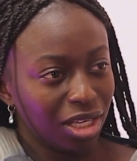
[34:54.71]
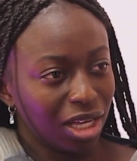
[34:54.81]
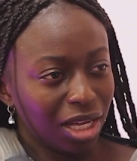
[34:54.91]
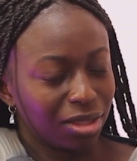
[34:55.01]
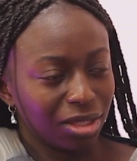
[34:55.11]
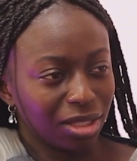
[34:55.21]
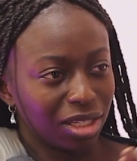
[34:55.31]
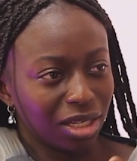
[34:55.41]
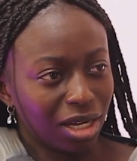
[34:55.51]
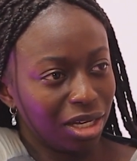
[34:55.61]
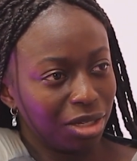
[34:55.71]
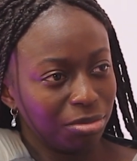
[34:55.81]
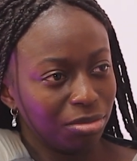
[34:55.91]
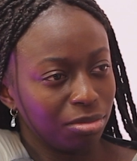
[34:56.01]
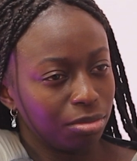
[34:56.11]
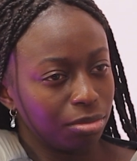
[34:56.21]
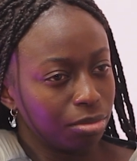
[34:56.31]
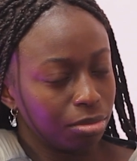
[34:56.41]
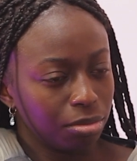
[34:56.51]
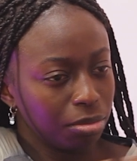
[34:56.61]
Yeah. I think I'm...
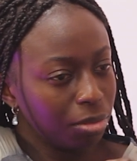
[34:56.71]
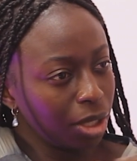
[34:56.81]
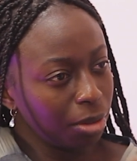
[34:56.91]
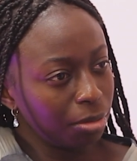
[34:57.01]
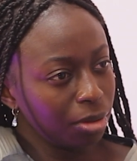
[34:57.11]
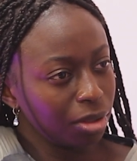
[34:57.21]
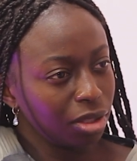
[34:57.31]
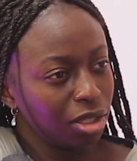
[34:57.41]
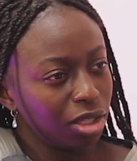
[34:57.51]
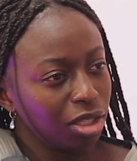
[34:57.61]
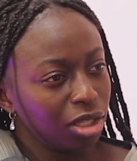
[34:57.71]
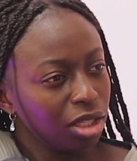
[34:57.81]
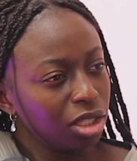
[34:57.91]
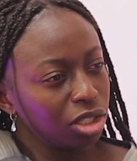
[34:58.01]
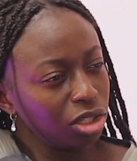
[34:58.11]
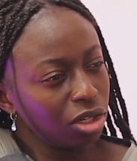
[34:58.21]
Like maybe, society standards?